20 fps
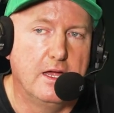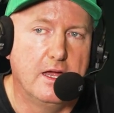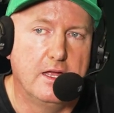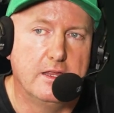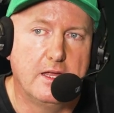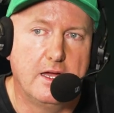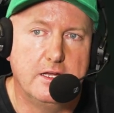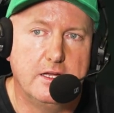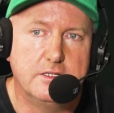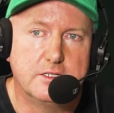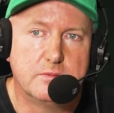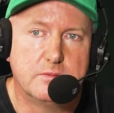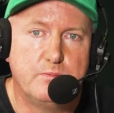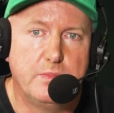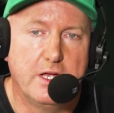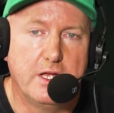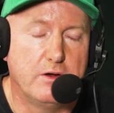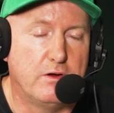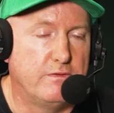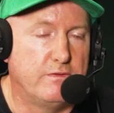and they just
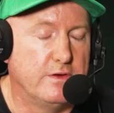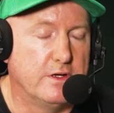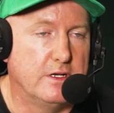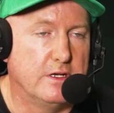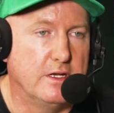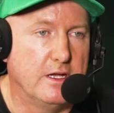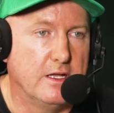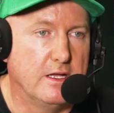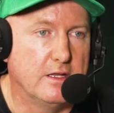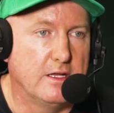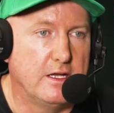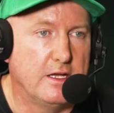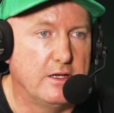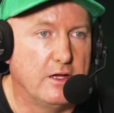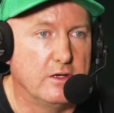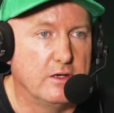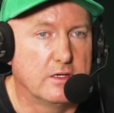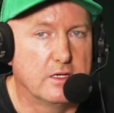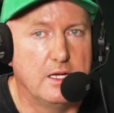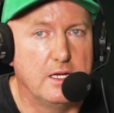bet off it and they
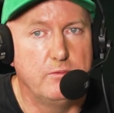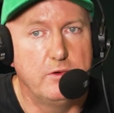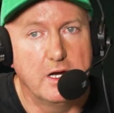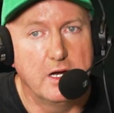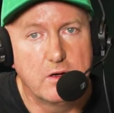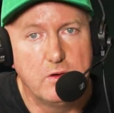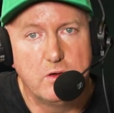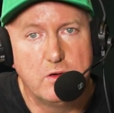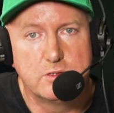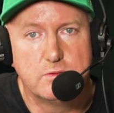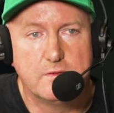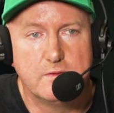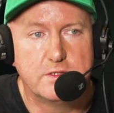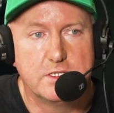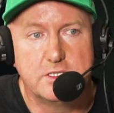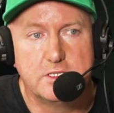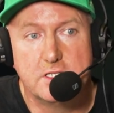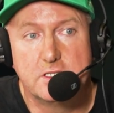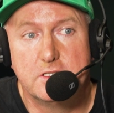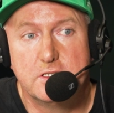don't keep records. We've
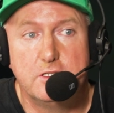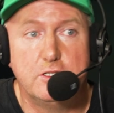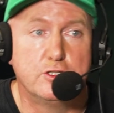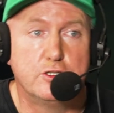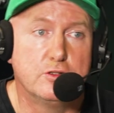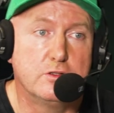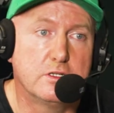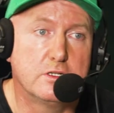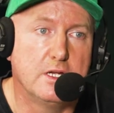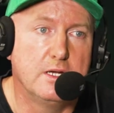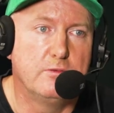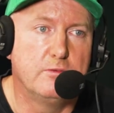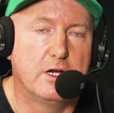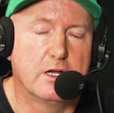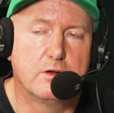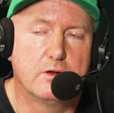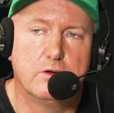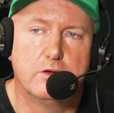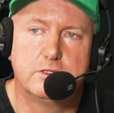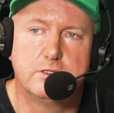suggested you should keep
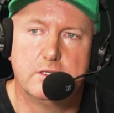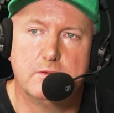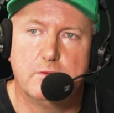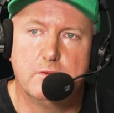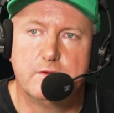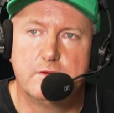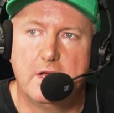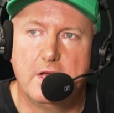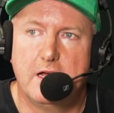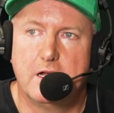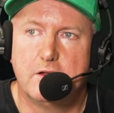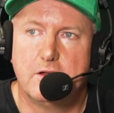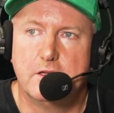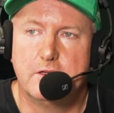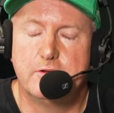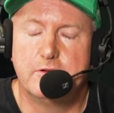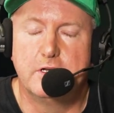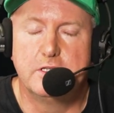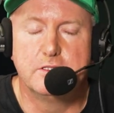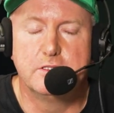records and we've
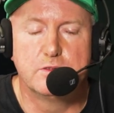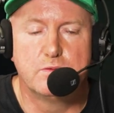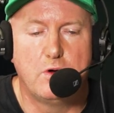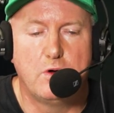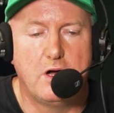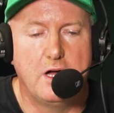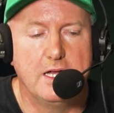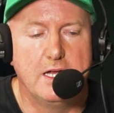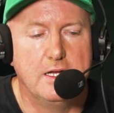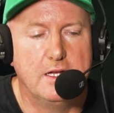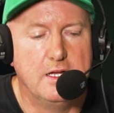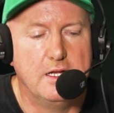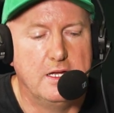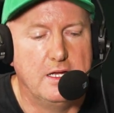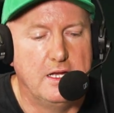outlined the reasons why.